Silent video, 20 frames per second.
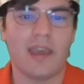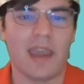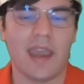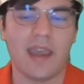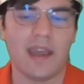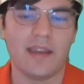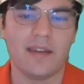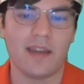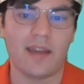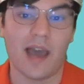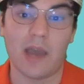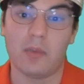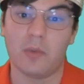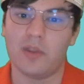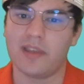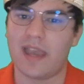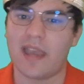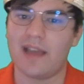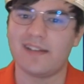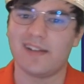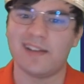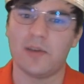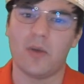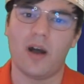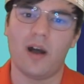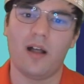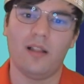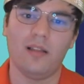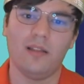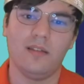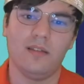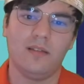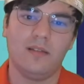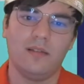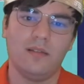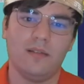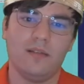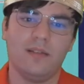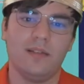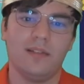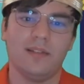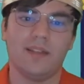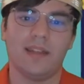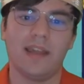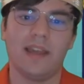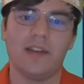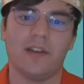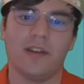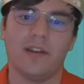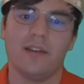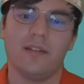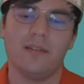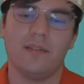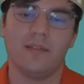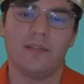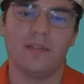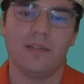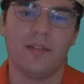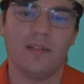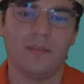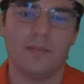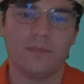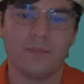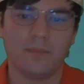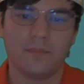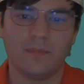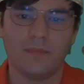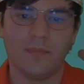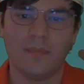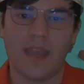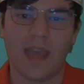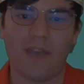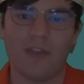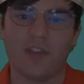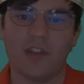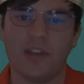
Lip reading: and I will catch you all later. Have a good